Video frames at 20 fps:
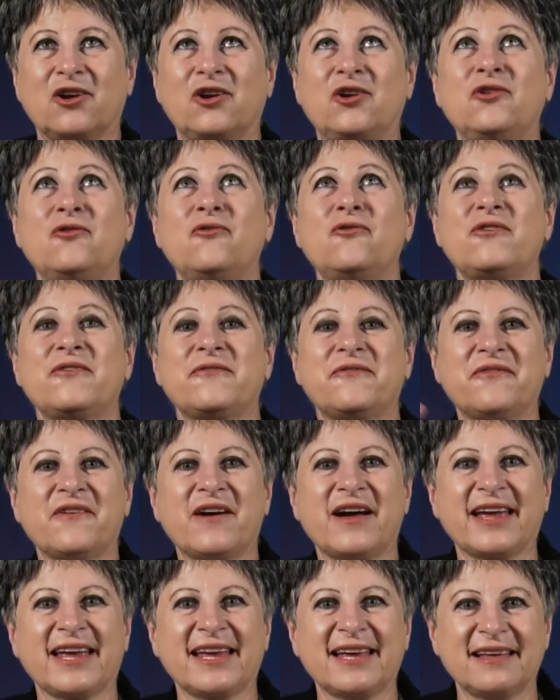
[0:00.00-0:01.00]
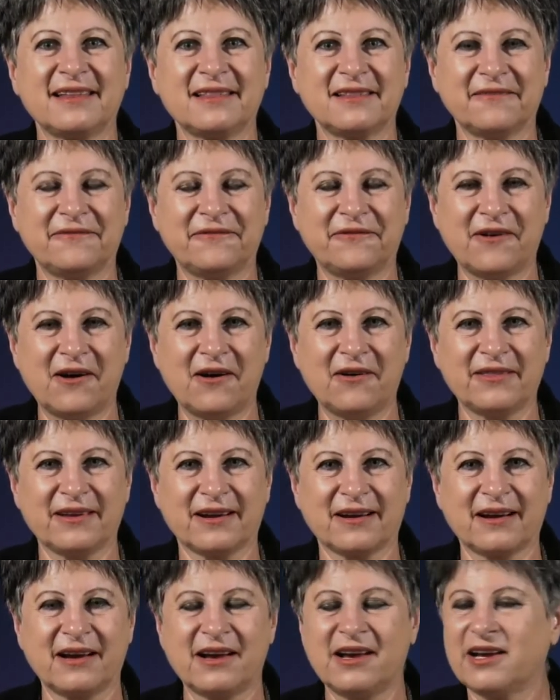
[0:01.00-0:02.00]
glorifying the
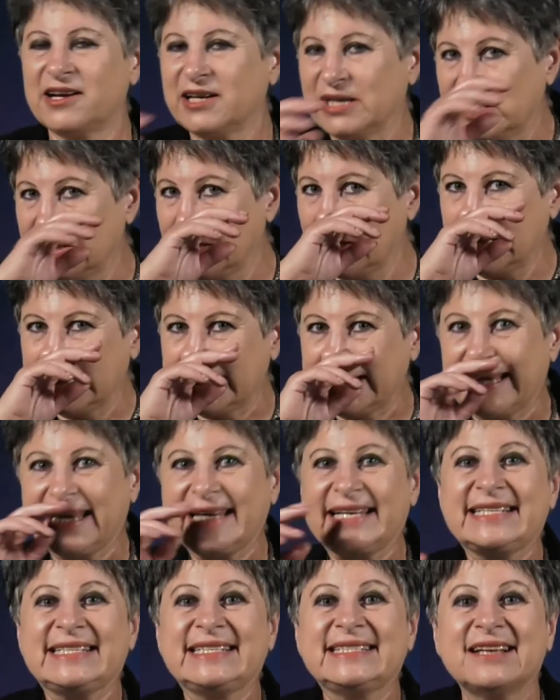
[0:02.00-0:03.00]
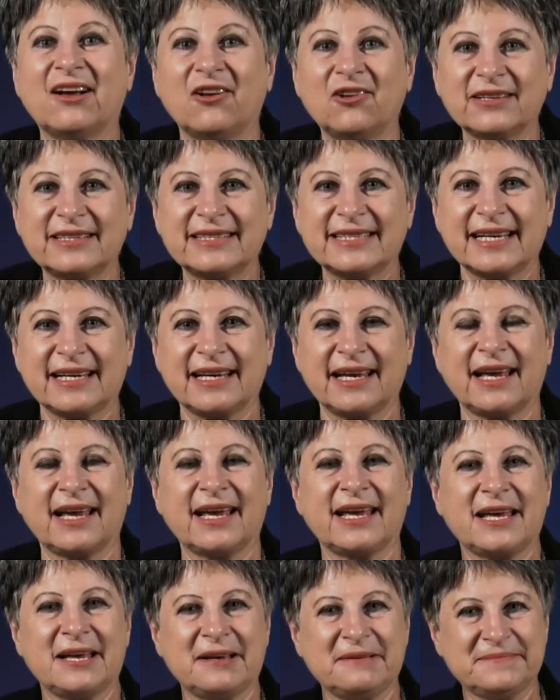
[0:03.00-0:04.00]
Father, not exalting
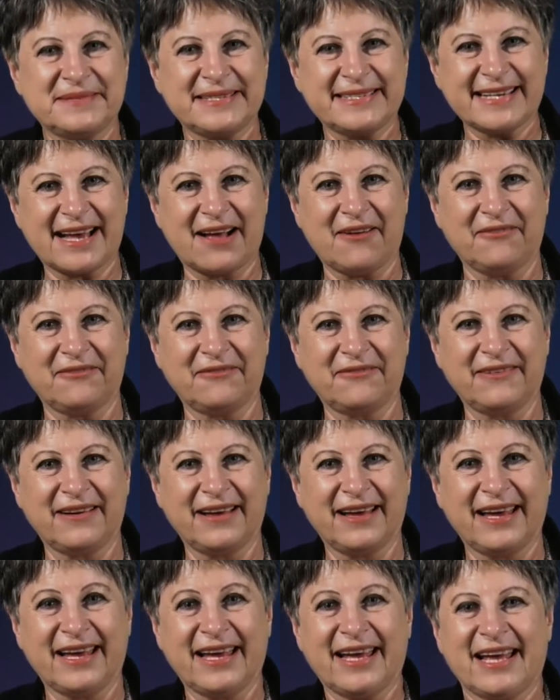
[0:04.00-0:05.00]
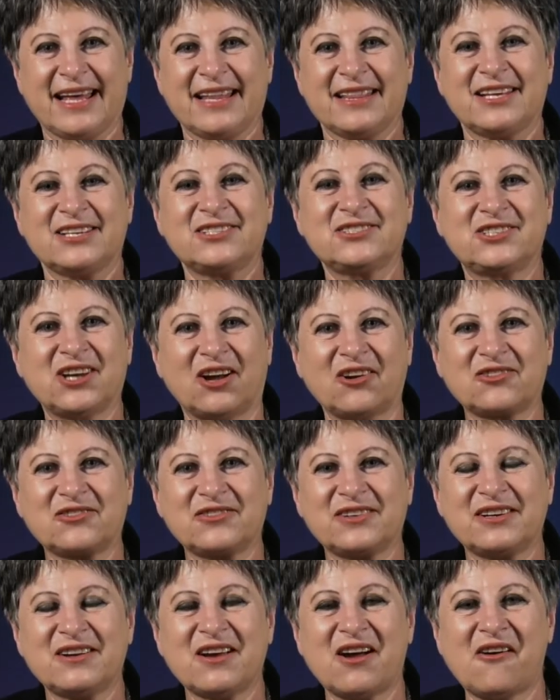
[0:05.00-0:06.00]
himself. The
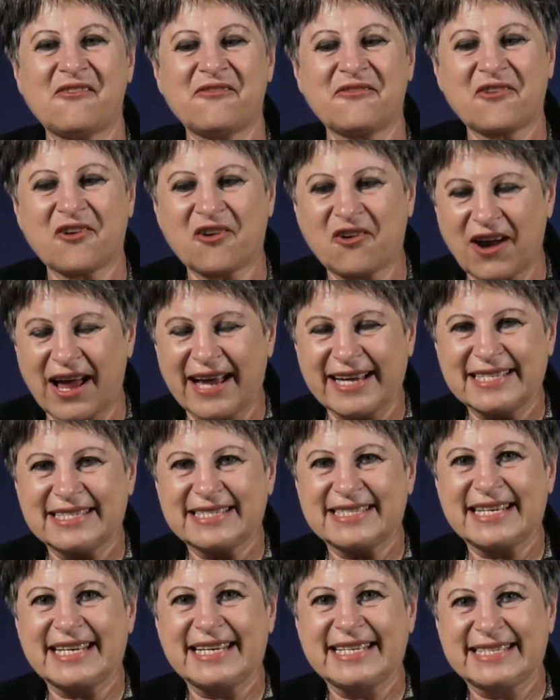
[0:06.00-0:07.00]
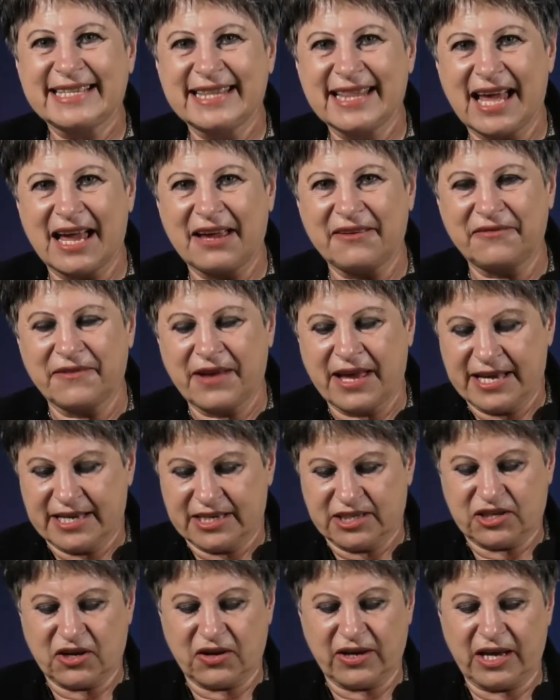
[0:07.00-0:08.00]
doctrine of Christ is life.
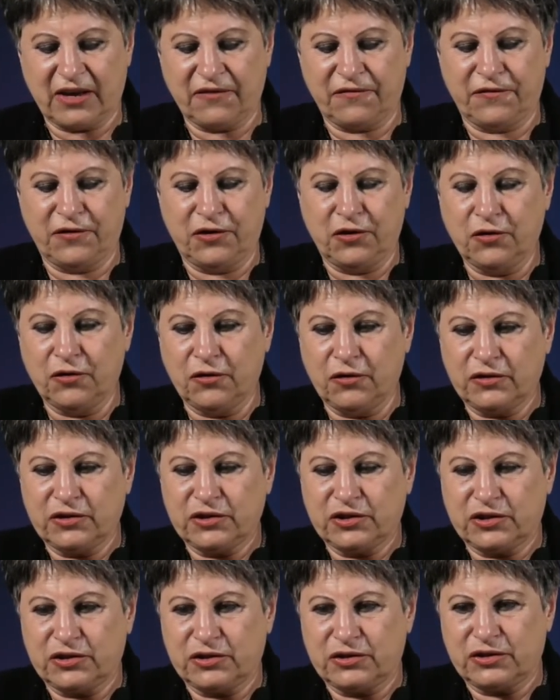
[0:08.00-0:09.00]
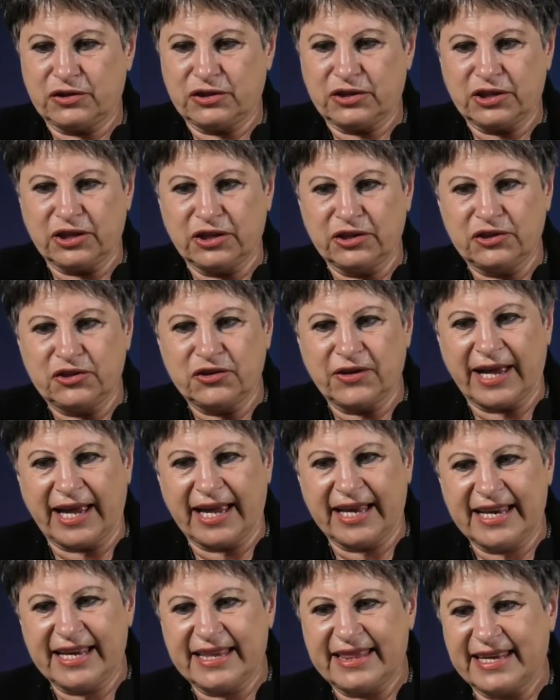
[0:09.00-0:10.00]
So if you turn to
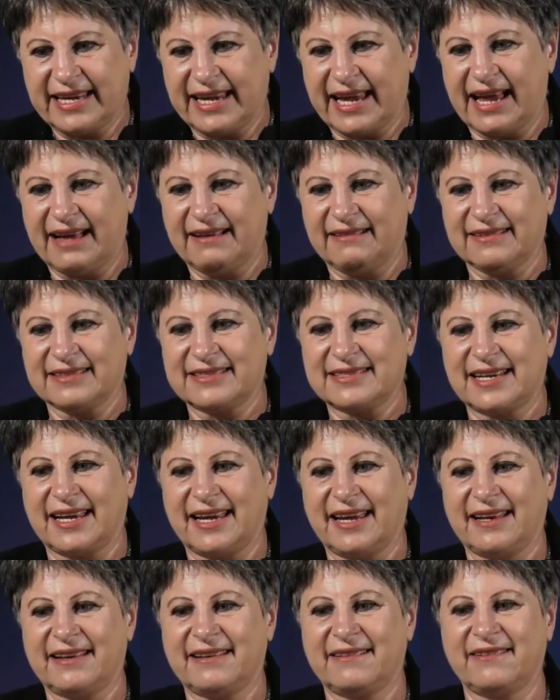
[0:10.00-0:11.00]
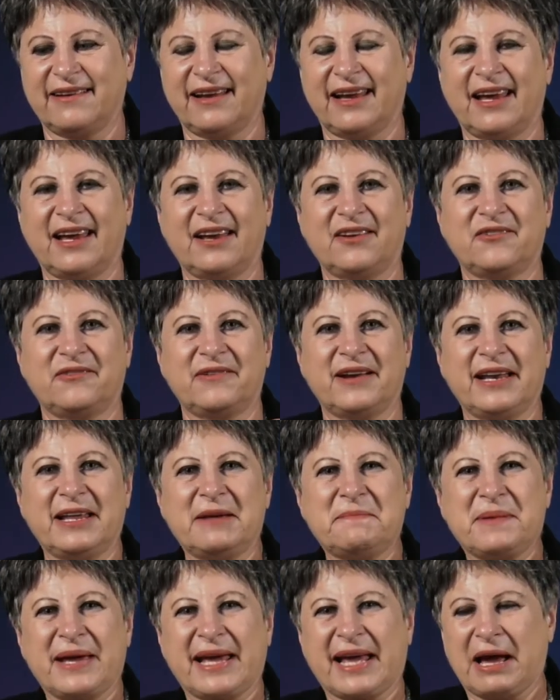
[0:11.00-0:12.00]
anything else, it
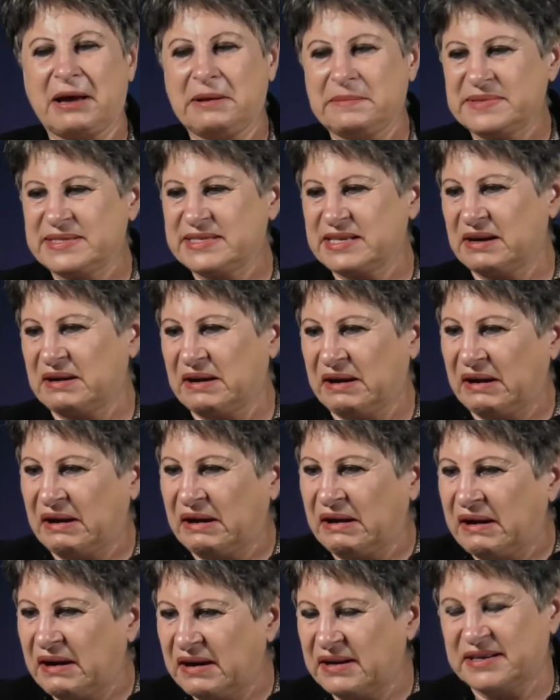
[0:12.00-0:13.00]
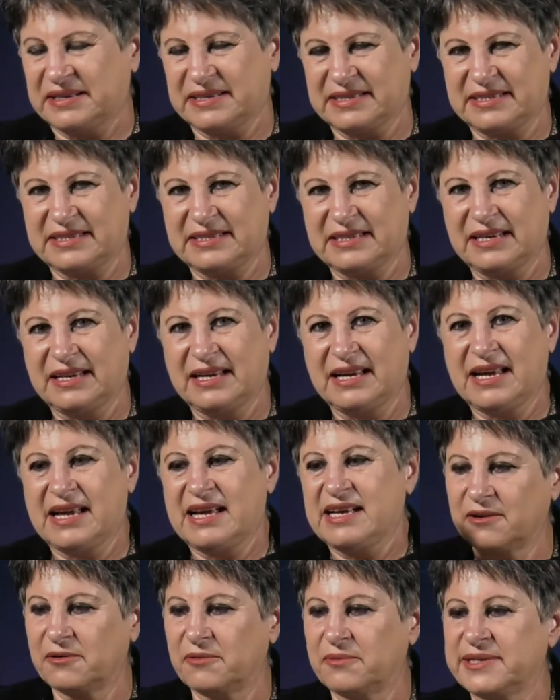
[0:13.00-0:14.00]
really becomes a curse.
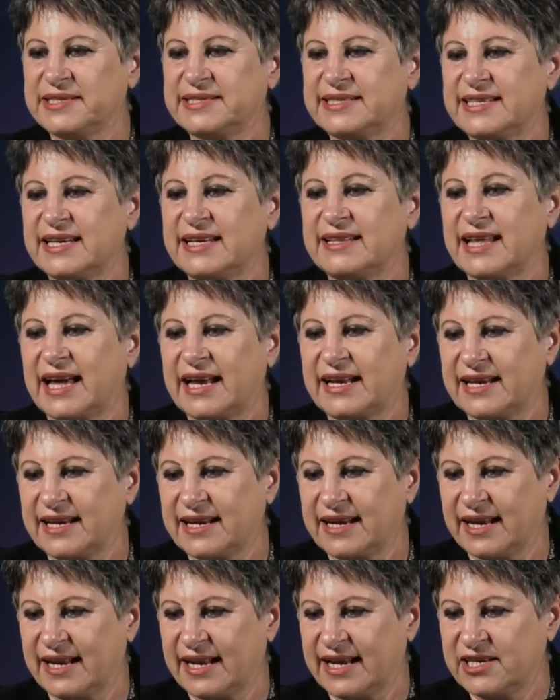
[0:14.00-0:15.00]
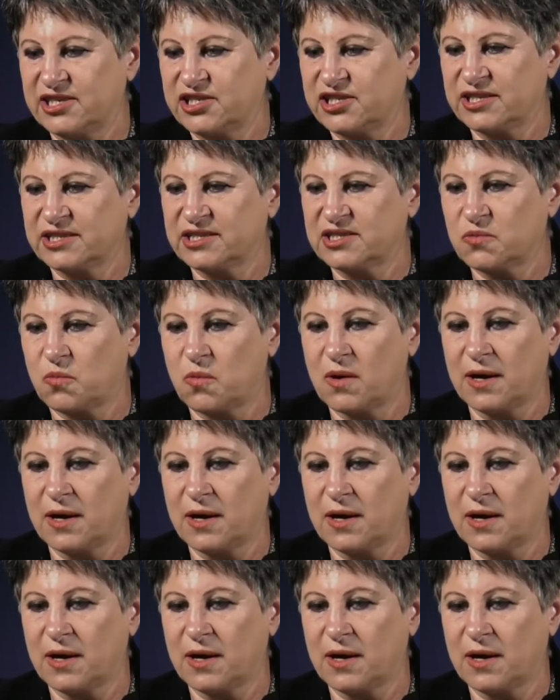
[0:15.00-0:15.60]
We see that in Galatians